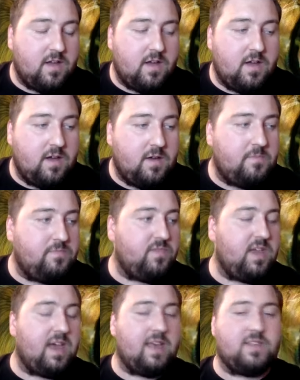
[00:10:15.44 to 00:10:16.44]
um,
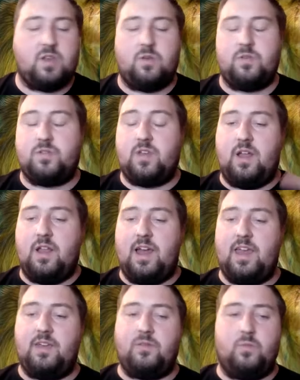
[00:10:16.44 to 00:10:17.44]
yeah, so it's kind of
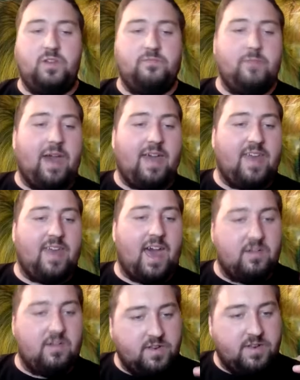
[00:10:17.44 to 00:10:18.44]
like we met
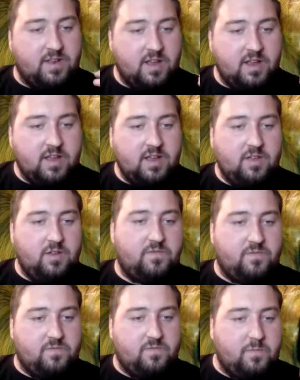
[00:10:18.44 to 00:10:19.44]
there and
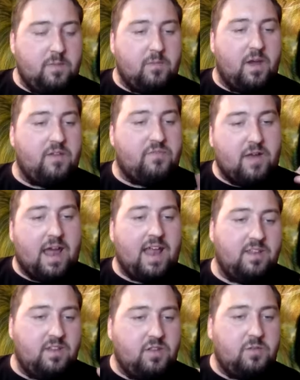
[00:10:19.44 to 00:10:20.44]
been my
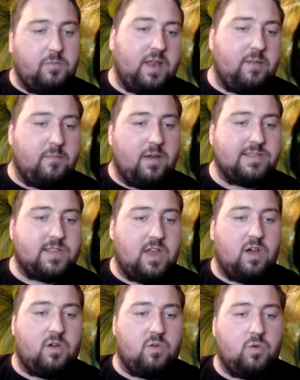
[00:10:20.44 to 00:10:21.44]
friend and you've been in my
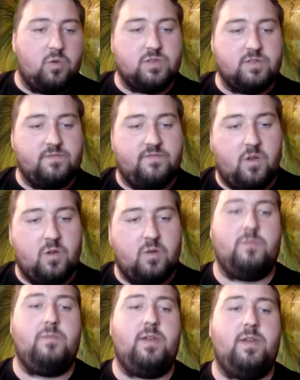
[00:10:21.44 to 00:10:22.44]
circles and
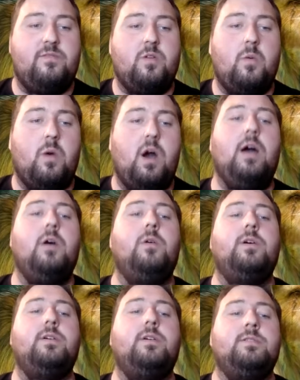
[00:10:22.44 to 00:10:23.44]
following me for a
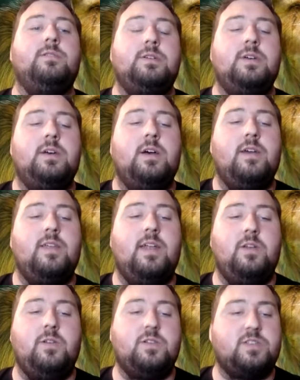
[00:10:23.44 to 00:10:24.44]
while. And
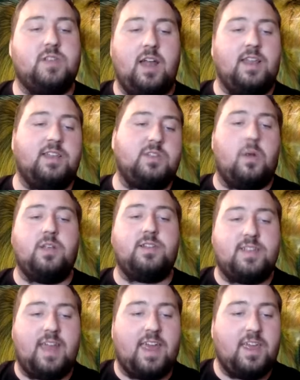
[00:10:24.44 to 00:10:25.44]
then you decided to
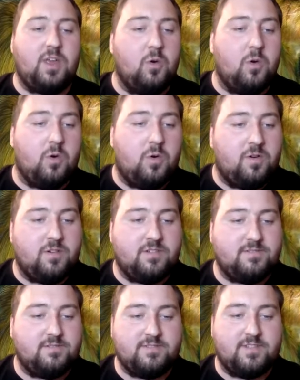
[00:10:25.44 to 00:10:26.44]
undertake your
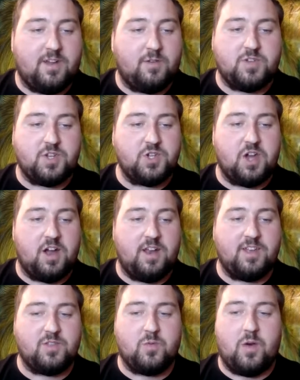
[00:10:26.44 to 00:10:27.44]
coaching
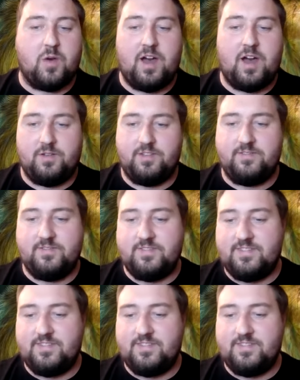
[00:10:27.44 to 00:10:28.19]
journey as well. And